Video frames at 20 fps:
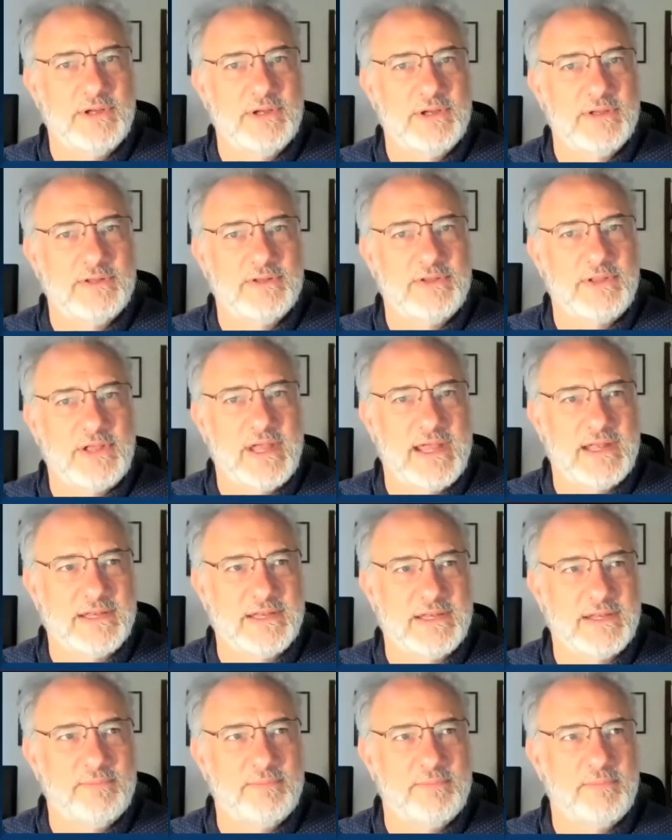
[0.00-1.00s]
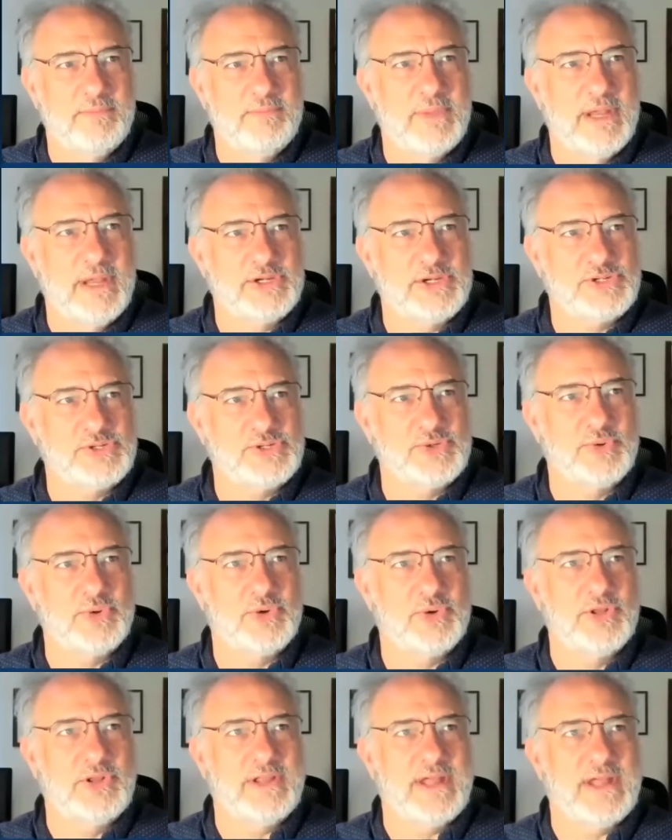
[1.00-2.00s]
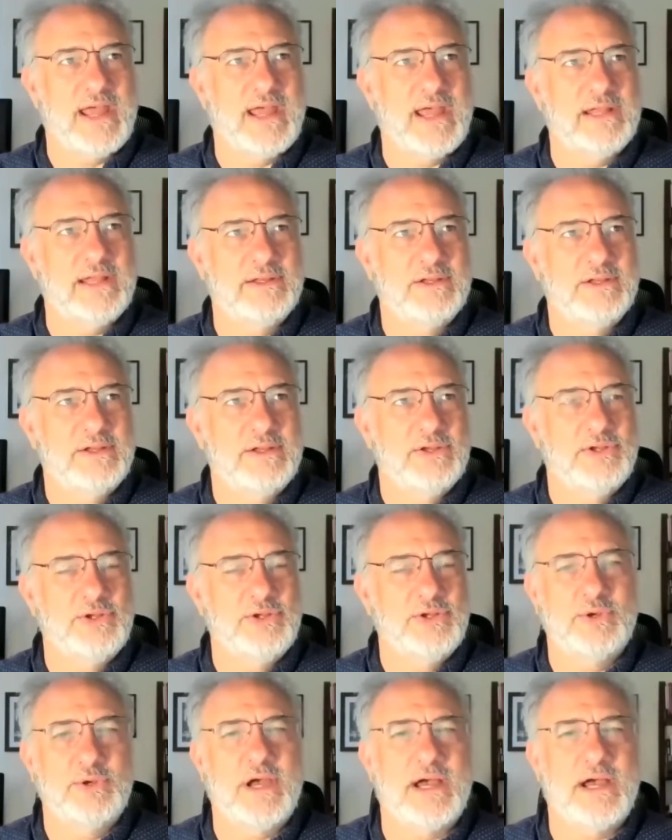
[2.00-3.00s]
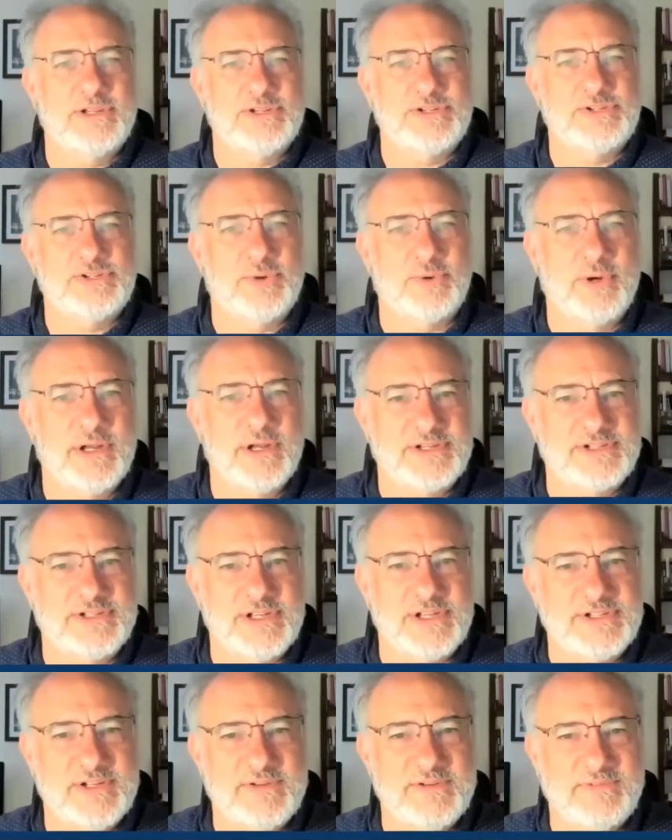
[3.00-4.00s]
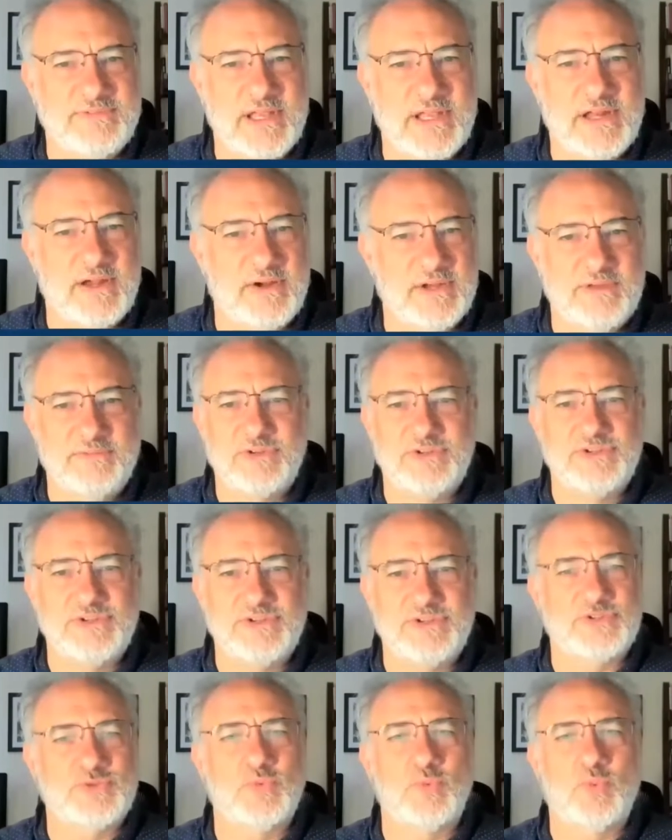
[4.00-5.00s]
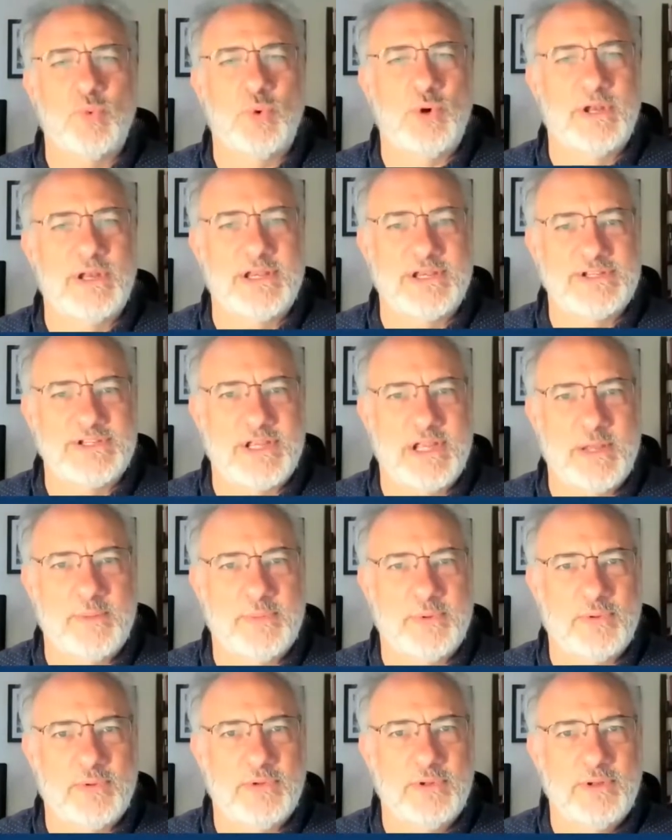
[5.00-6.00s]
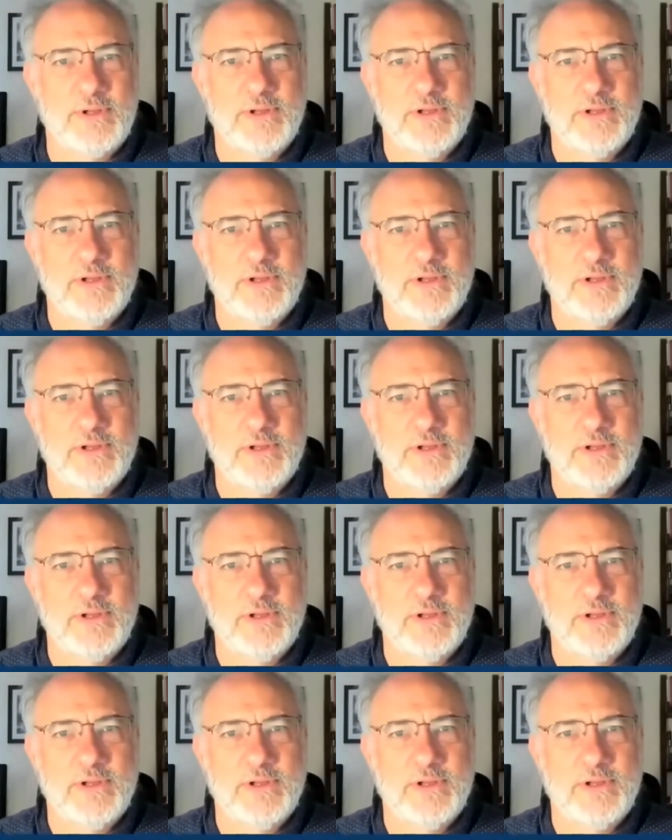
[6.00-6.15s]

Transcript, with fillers: that can make sure that you're not storing sensitive data. I'll give you just one example.